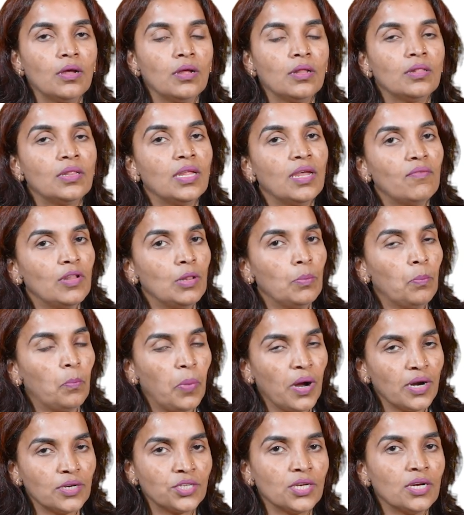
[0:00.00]
They will
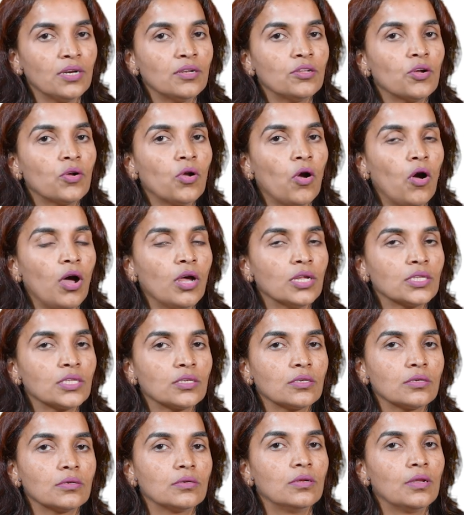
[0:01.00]
budget the cost
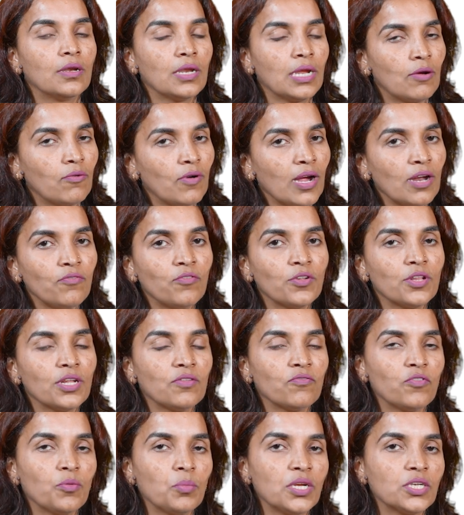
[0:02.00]
required for the
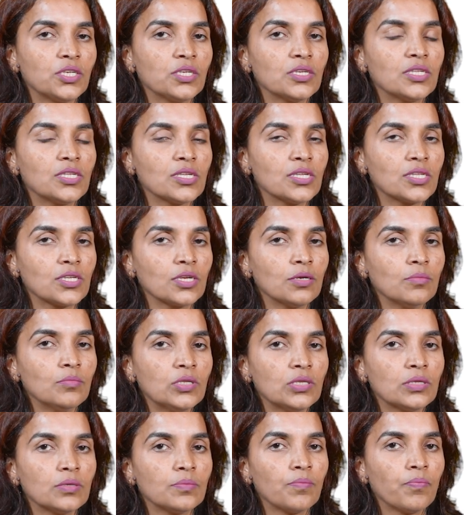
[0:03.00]
information
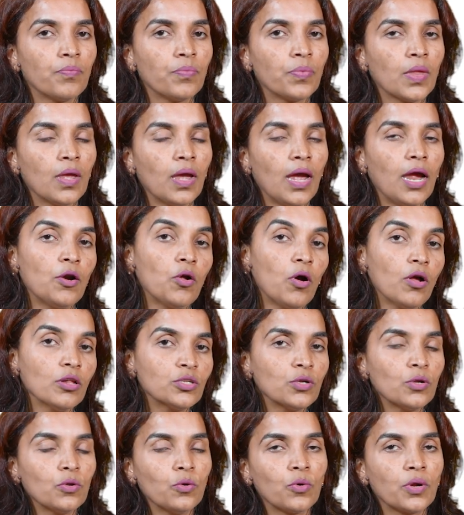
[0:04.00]
systems and
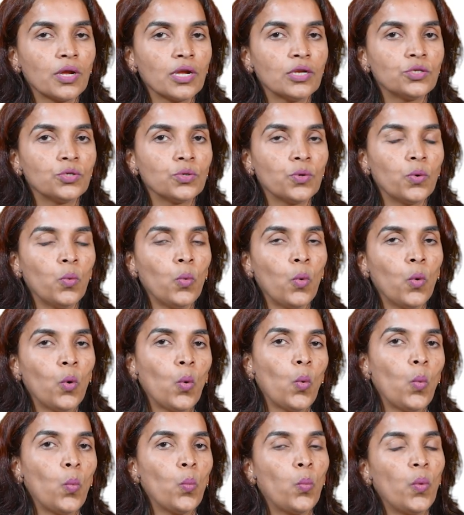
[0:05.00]
also look into
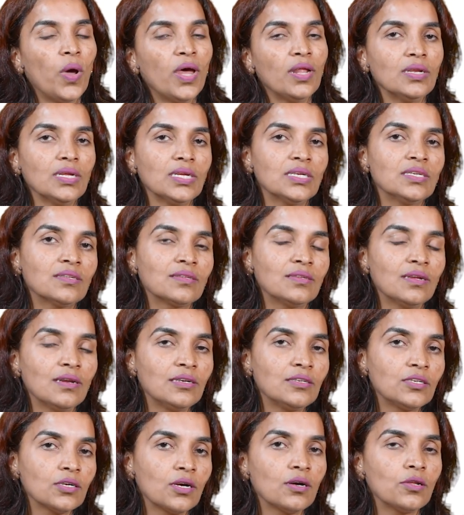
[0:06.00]
when is the
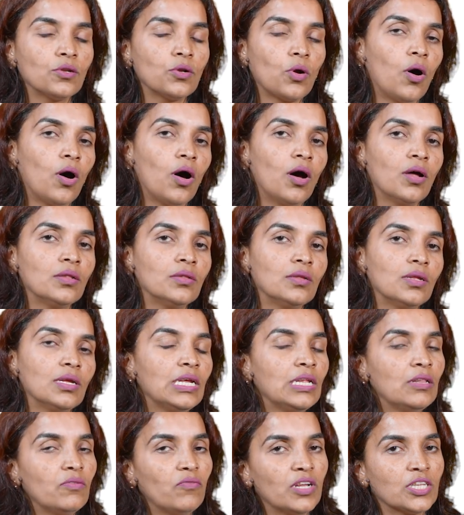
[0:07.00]
return on
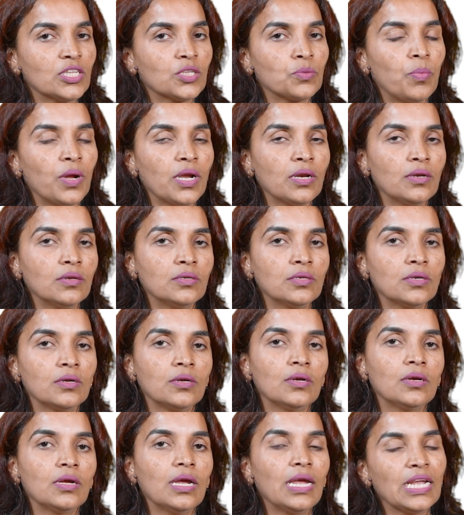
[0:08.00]
investment
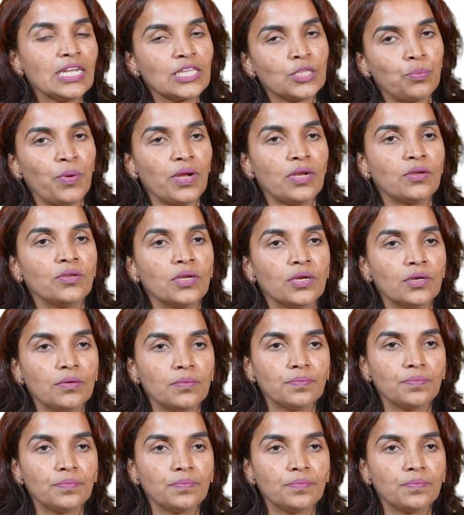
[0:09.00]
expected.